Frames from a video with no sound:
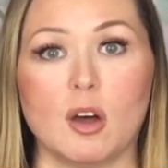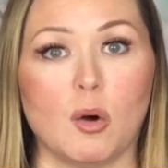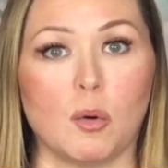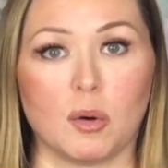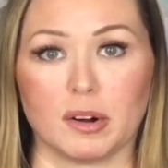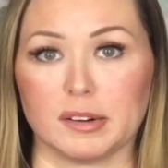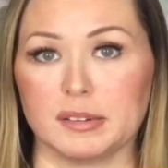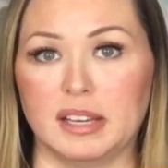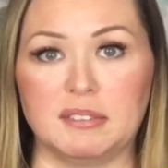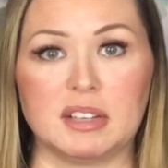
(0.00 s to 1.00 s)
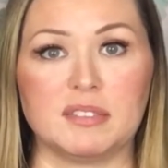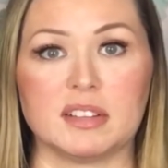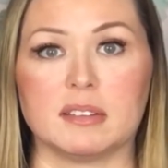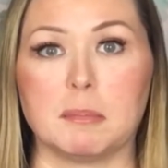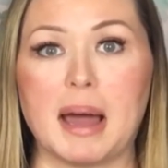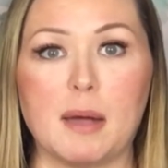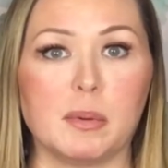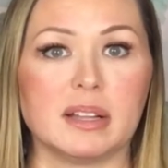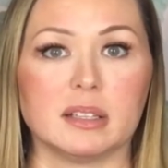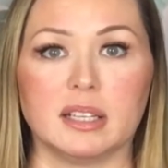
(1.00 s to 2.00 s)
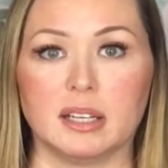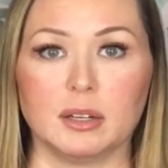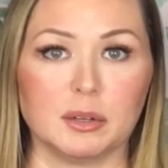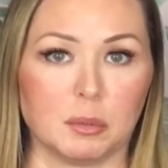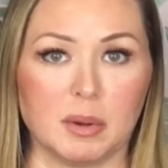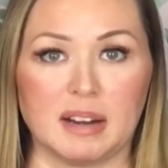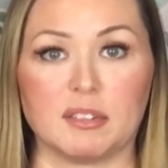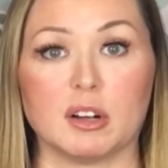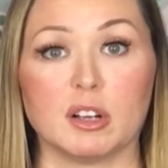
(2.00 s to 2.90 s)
or even if it's a bi-weekly or whatever,